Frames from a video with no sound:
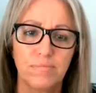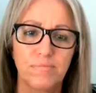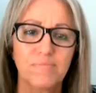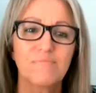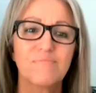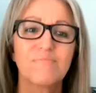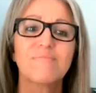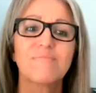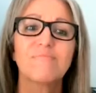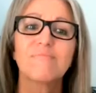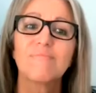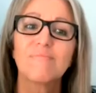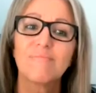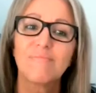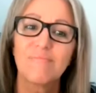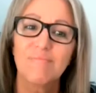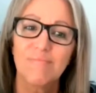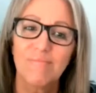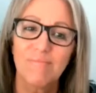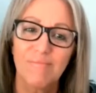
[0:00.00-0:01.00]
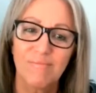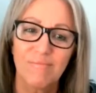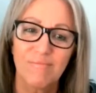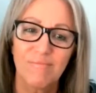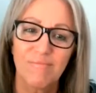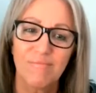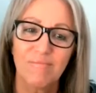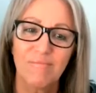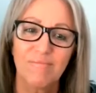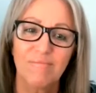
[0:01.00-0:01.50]

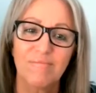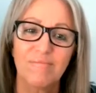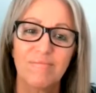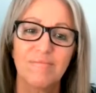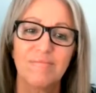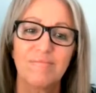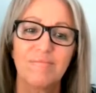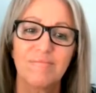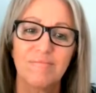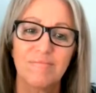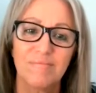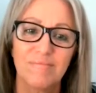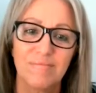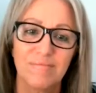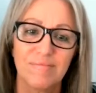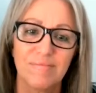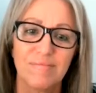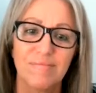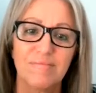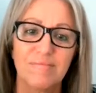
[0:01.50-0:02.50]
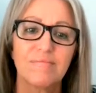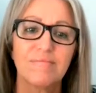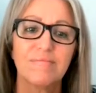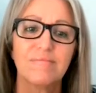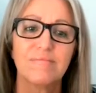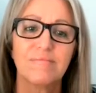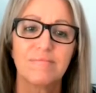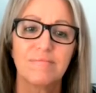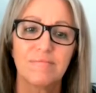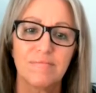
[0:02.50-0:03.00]

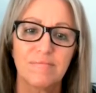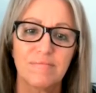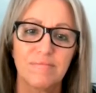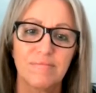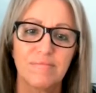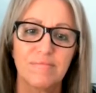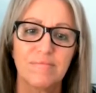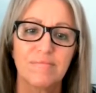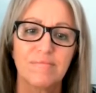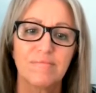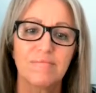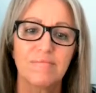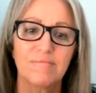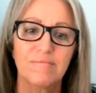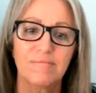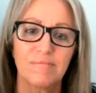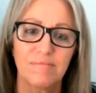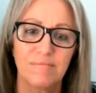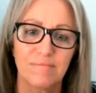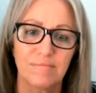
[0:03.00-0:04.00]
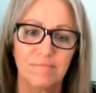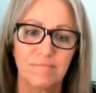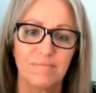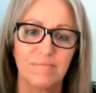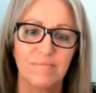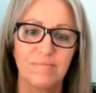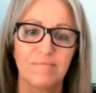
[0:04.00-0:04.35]
[no speech]